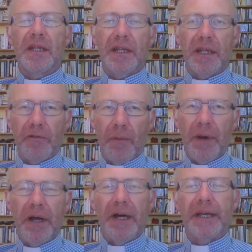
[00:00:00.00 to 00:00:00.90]
He
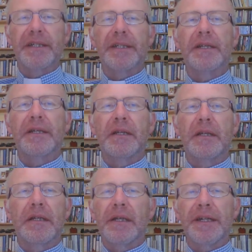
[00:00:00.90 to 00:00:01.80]
replied,
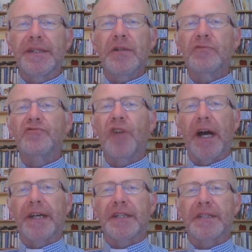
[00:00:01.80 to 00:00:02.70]
"It is not
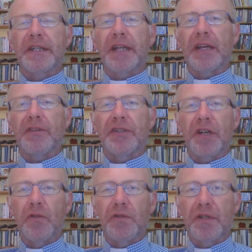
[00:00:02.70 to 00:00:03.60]
right to take the
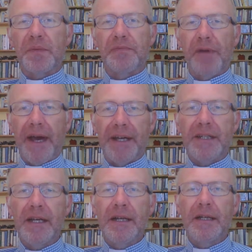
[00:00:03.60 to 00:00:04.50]
children's
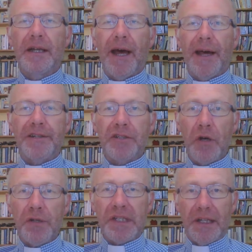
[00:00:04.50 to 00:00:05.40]
bread and
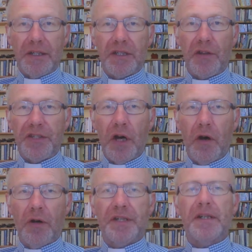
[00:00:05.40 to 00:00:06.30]
toss it to the
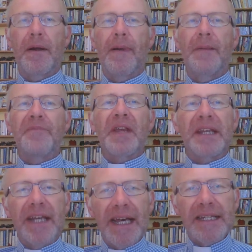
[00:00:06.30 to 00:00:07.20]
dogs."
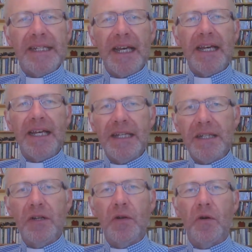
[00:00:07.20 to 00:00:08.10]
"Yes, it is,
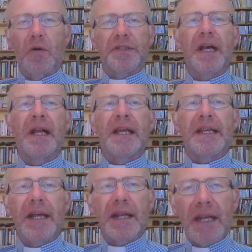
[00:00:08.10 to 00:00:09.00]
Lord.
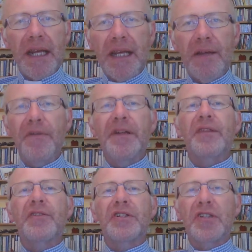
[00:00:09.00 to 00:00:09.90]
Even
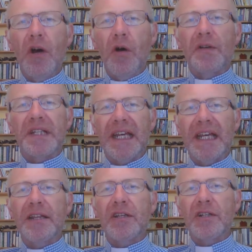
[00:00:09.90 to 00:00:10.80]
the dogs
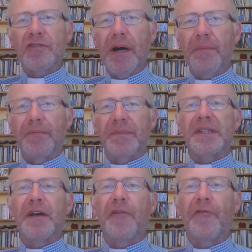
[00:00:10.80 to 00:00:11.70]
eat the crumbs that